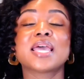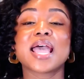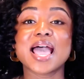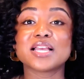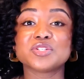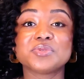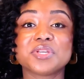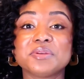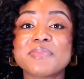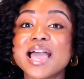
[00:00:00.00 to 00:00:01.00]
As you
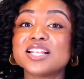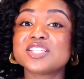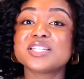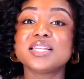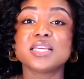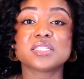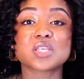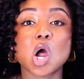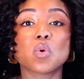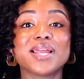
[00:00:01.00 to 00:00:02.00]
can imagine, it is
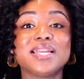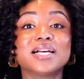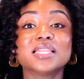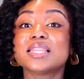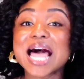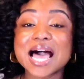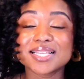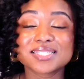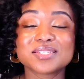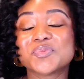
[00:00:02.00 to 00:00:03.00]
already a
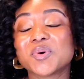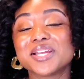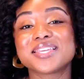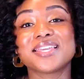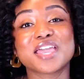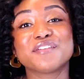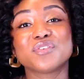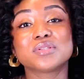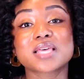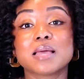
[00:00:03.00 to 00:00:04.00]
lot working a
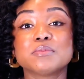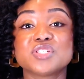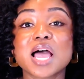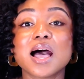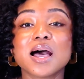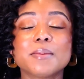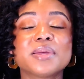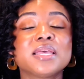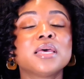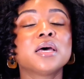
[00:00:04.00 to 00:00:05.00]
full-time job.
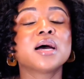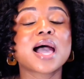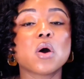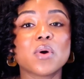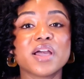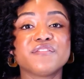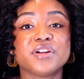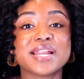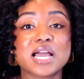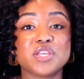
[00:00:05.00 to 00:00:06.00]

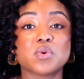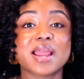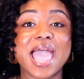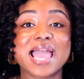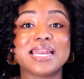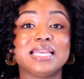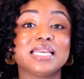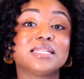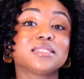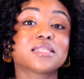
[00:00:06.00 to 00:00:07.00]
However, now you are adding
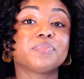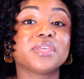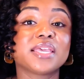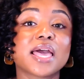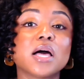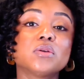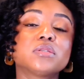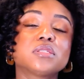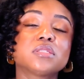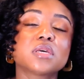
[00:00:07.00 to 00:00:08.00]
in something
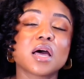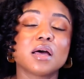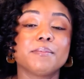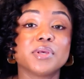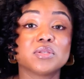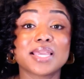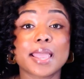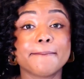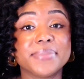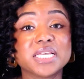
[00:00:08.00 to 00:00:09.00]
else, building
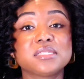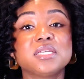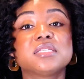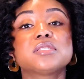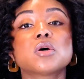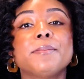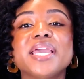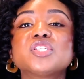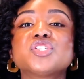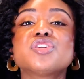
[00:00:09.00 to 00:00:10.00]
a business. So
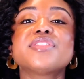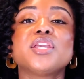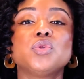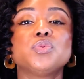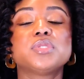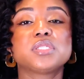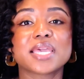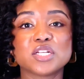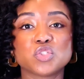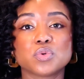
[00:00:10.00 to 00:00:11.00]
make sure that you
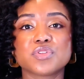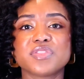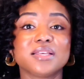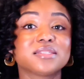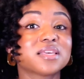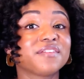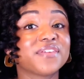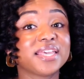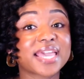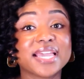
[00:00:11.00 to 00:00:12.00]
schedule things like
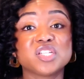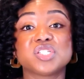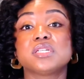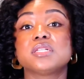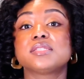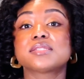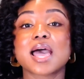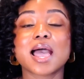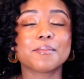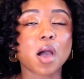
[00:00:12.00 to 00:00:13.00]
vacations,
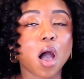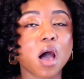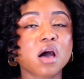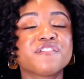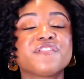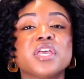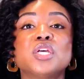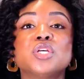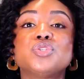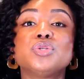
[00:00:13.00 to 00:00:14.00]
time off,
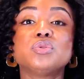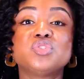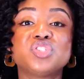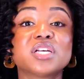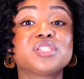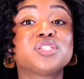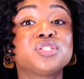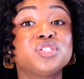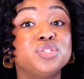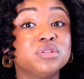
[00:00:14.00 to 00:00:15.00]
to just
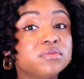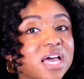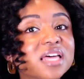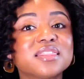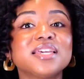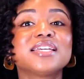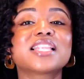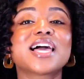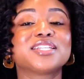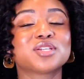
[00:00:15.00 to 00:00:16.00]
do nothing.
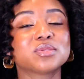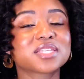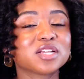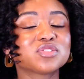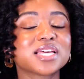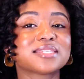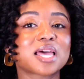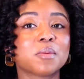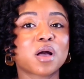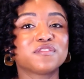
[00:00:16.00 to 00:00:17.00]
Like, don't schedule that
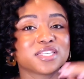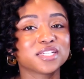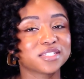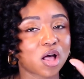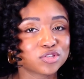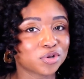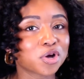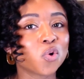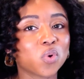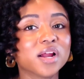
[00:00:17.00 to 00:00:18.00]
time off to also
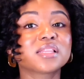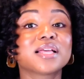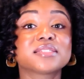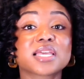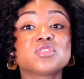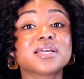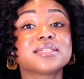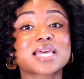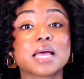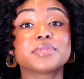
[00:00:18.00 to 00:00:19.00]
go work. Like, schedule
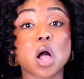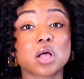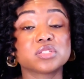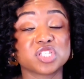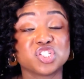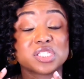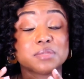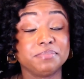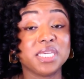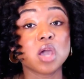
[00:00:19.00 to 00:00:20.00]
that time to
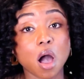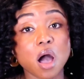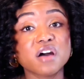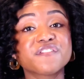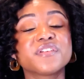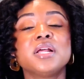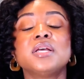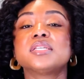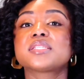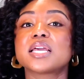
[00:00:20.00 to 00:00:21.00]
just be off.
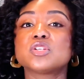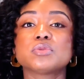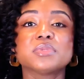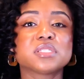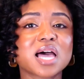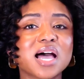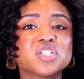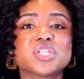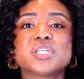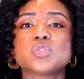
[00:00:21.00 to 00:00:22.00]
Schedule
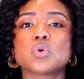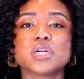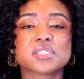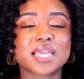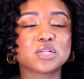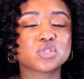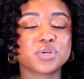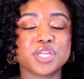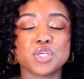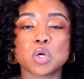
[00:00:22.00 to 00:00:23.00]
massages or schedule
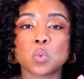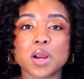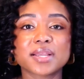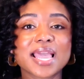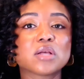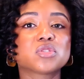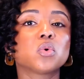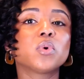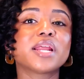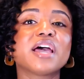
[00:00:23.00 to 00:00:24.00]
in your workouts or
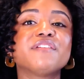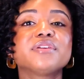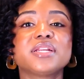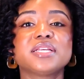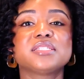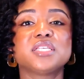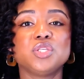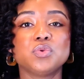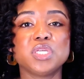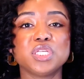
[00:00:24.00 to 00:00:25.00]
whatever it is that
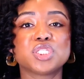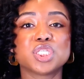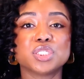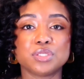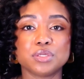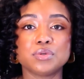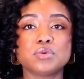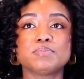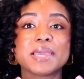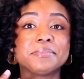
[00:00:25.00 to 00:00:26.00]
you need to
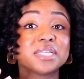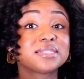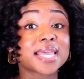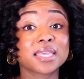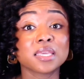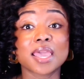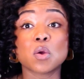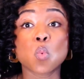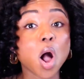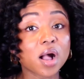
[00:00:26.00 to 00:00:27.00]
do. Maybe it's taking a
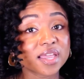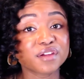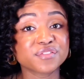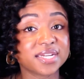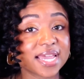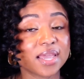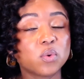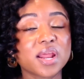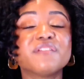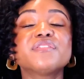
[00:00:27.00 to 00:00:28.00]
walk every day.
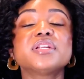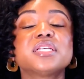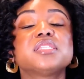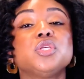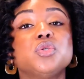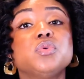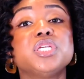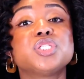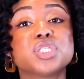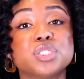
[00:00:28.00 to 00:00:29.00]
Whatever it is that you
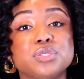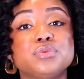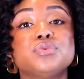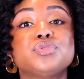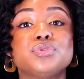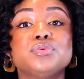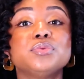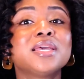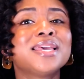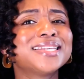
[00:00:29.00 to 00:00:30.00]
need to do to
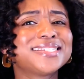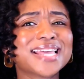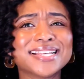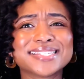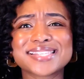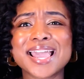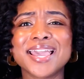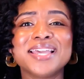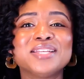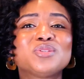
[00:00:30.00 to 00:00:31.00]
stay
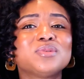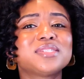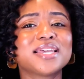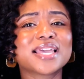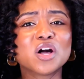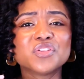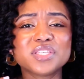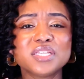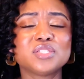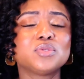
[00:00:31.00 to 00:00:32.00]
sane, to stay
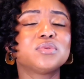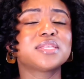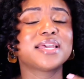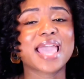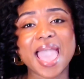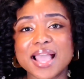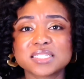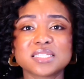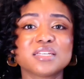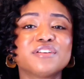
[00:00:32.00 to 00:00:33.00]
healthy, to stay
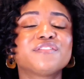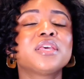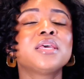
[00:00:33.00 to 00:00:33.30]
active.